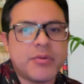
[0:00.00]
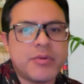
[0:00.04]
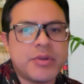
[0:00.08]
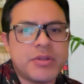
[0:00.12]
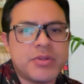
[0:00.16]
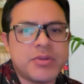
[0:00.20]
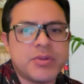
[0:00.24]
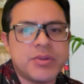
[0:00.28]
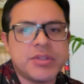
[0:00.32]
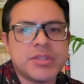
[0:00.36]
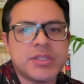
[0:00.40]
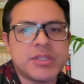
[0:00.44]

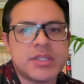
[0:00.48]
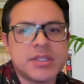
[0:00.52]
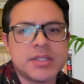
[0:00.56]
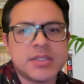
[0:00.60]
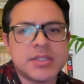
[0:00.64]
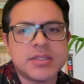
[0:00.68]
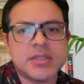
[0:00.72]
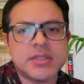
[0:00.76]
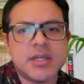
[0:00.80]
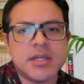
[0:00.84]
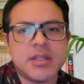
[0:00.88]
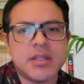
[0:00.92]
resource
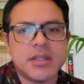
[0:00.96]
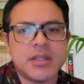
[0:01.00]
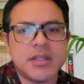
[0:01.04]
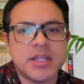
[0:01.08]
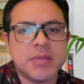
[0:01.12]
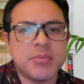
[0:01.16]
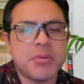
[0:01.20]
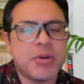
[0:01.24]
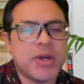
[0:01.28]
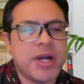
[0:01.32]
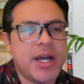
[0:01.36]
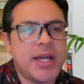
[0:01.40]
lists on
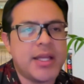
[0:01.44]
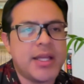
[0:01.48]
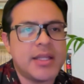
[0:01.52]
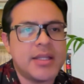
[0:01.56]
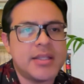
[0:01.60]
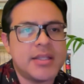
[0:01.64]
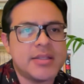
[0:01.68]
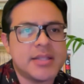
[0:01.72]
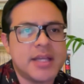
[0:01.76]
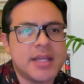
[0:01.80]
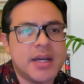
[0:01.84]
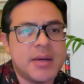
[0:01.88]
neighbor
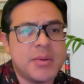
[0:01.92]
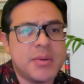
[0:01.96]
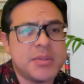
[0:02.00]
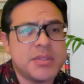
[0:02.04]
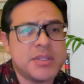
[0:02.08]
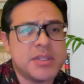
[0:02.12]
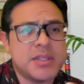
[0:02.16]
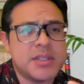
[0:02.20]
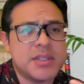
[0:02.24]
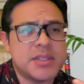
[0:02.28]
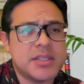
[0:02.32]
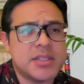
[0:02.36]
islands, I was
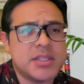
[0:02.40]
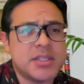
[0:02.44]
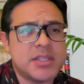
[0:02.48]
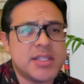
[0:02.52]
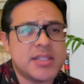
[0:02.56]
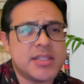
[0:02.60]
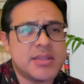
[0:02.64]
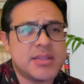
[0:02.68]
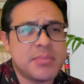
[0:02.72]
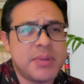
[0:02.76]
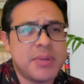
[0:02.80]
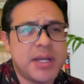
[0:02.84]
going to
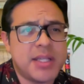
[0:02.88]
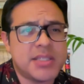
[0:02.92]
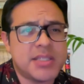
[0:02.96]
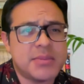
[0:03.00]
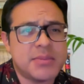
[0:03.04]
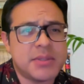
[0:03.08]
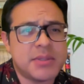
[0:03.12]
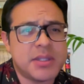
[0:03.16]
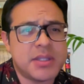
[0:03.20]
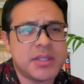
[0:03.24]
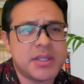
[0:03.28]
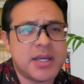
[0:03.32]
suggest
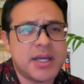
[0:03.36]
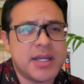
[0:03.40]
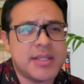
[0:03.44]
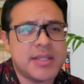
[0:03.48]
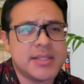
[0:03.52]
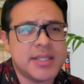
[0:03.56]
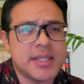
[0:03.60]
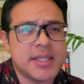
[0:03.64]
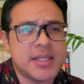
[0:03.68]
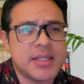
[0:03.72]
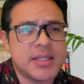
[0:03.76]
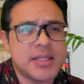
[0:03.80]
possibly
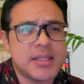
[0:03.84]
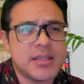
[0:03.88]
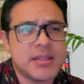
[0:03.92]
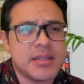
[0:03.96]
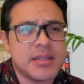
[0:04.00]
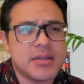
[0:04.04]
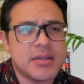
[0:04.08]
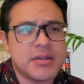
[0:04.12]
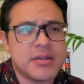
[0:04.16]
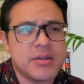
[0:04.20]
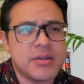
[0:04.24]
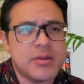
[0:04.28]
contacting
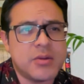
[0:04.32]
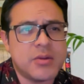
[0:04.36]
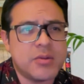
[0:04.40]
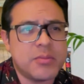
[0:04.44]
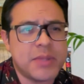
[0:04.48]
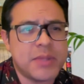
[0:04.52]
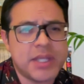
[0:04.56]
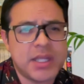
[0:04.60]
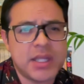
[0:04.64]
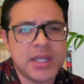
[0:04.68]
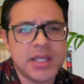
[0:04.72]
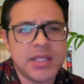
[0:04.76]
their local
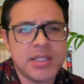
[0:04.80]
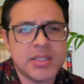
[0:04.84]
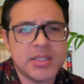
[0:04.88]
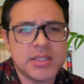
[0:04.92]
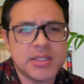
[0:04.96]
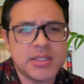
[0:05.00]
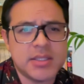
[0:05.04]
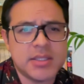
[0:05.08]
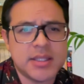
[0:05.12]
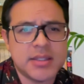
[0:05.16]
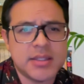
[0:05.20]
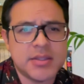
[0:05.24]
mediation
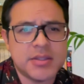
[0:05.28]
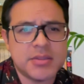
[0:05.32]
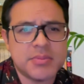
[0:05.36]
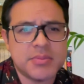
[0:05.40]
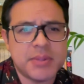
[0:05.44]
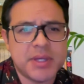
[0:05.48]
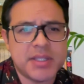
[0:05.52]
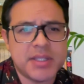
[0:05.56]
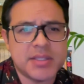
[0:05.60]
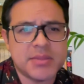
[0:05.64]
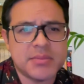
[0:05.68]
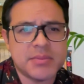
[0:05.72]
centers,
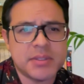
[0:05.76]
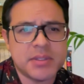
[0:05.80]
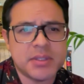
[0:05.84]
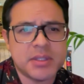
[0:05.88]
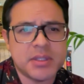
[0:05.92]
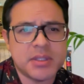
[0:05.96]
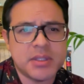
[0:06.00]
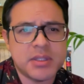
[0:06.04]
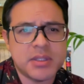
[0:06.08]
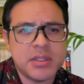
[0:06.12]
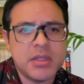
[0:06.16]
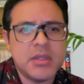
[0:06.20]

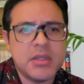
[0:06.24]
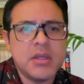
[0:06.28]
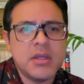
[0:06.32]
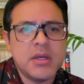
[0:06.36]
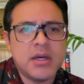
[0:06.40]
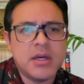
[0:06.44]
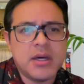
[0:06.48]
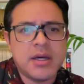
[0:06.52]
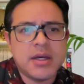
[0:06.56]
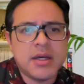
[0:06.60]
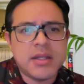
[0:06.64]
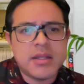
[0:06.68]
possibly.
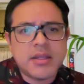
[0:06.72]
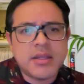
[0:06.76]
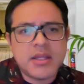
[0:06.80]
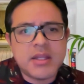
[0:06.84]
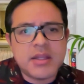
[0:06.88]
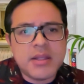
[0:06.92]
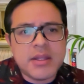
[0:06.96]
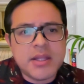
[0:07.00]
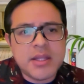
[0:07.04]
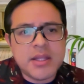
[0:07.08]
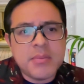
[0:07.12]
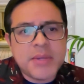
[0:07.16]

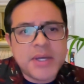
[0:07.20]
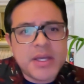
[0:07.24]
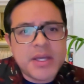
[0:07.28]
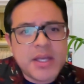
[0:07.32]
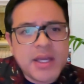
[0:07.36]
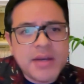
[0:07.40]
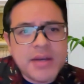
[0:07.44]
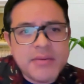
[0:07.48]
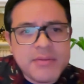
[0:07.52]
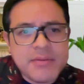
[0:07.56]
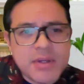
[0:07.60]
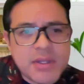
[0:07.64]
They might
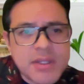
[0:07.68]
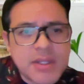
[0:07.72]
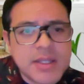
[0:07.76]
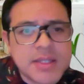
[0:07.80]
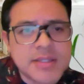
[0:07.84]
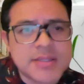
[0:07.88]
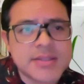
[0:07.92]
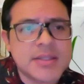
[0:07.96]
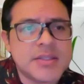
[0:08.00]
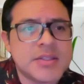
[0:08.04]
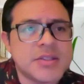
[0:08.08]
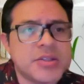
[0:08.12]
have a
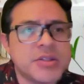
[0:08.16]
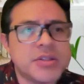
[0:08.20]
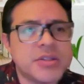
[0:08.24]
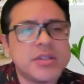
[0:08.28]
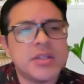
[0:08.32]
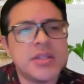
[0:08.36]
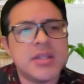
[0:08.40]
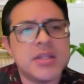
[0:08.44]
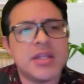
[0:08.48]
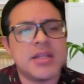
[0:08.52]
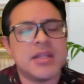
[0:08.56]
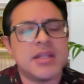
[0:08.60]
list
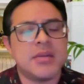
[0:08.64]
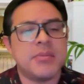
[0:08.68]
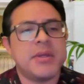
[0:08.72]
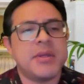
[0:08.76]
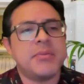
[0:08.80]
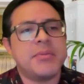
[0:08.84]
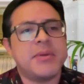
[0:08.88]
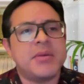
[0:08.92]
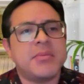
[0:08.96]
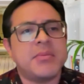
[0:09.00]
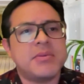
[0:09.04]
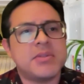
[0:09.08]
internally that they may
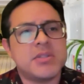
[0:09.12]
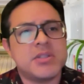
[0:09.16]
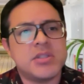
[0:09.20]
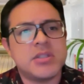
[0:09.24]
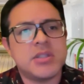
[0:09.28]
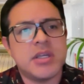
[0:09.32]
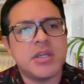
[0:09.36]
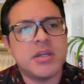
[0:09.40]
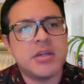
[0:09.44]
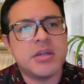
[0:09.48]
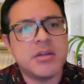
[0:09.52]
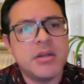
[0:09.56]
be able to
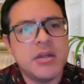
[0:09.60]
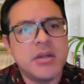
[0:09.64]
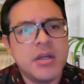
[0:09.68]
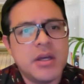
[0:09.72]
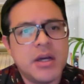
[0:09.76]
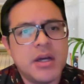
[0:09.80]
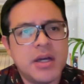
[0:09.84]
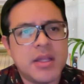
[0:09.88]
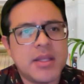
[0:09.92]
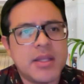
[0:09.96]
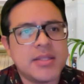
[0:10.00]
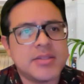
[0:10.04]
share,
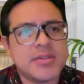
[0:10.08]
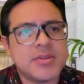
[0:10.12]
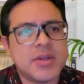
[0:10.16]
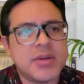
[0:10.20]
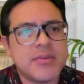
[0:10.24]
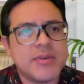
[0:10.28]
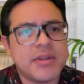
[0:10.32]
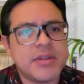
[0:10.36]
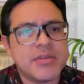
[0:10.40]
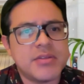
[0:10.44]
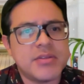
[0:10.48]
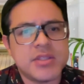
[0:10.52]
unless you
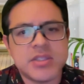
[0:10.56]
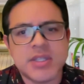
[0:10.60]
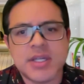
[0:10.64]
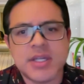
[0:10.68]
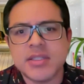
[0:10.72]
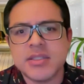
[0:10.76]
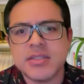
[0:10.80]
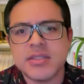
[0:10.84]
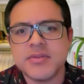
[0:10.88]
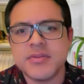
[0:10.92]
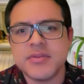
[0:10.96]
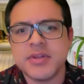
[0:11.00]
have other
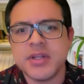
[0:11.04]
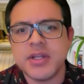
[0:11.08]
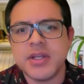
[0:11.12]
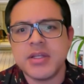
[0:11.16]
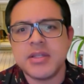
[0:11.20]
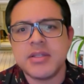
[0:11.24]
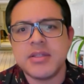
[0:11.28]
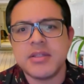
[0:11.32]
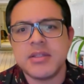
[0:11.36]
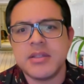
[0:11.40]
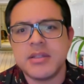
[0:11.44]
suggestions for that.